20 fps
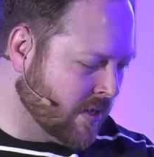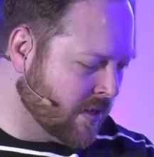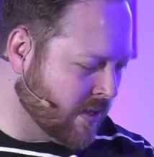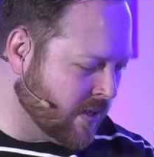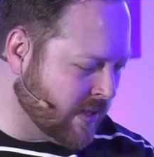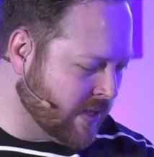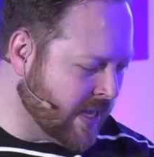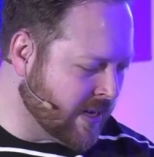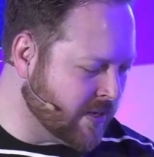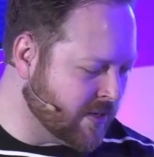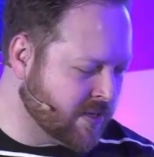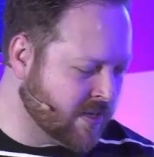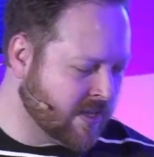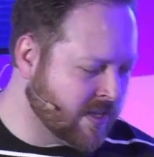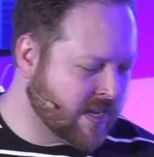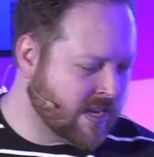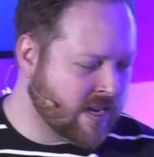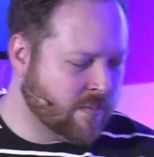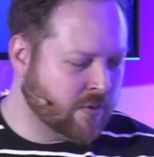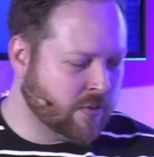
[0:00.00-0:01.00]
the letter to
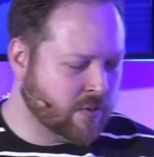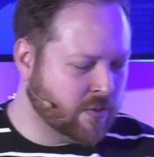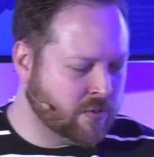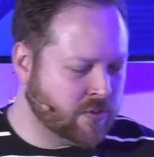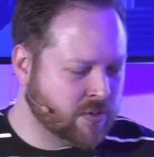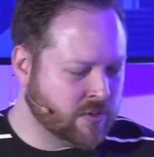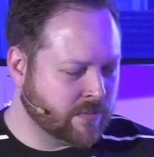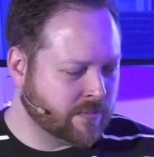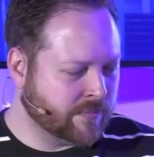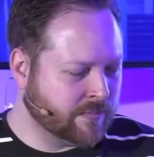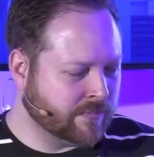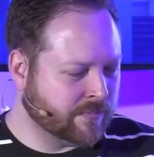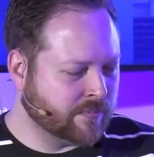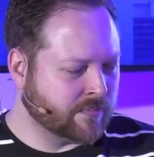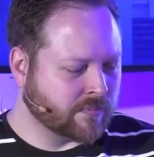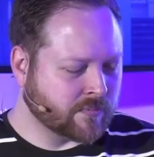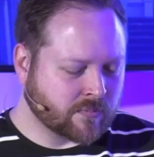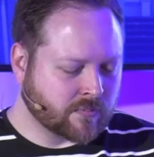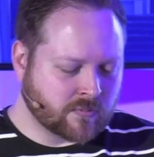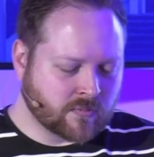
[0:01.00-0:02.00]
the Hebrews,
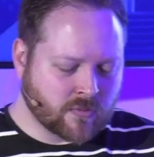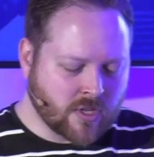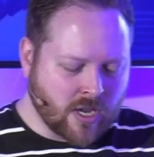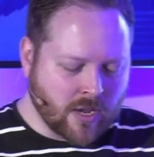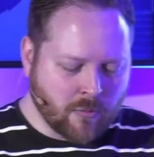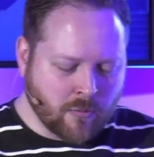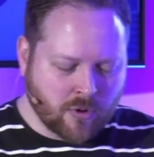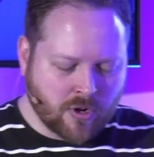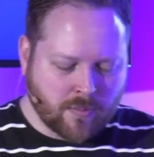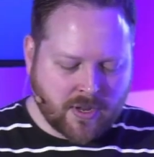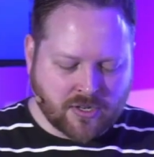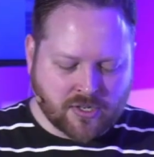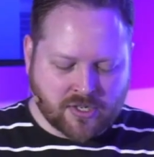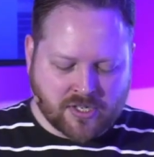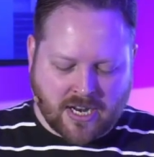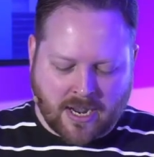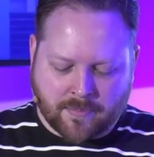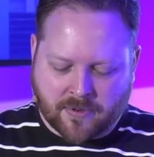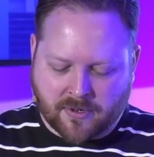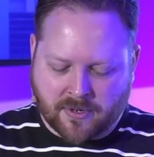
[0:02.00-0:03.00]
and we're going to be in
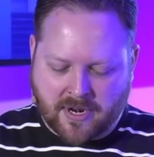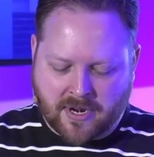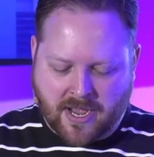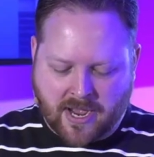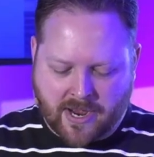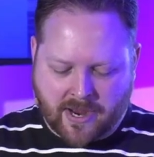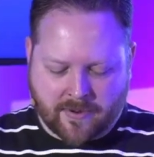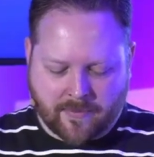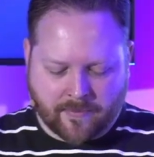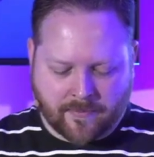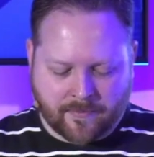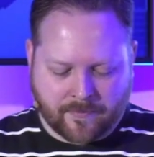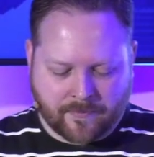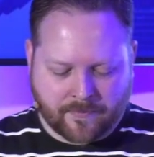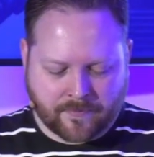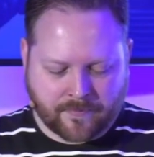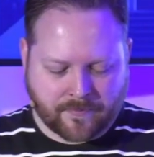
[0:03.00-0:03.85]
chapter 9.